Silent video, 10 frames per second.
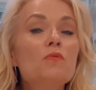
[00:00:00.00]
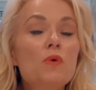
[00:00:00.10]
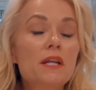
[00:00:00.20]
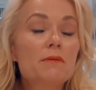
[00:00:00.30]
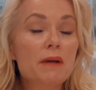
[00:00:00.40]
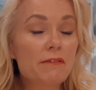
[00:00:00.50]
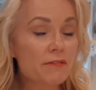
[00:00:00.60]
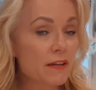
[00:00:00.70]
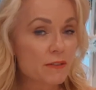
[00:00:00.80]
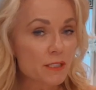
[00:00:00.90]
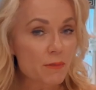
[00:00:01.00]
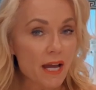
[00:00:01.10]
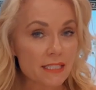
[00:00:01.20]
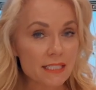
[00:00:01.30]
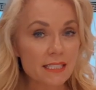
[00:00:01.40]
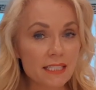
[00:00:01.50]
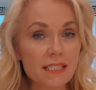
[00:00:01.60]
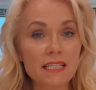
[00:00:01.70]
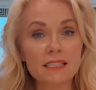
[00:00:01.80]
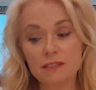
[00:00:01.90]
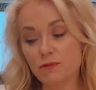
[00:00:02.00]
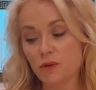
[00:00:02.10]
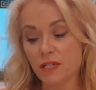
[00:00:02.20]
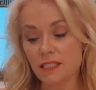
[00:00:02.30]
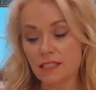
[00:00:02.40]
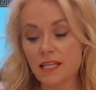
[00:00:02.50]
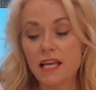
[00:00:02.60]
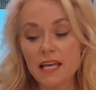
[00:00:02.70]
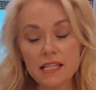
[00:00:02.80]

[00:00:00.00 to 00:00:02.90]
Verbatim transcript: one of my favorite spots in Italy. It's Florence.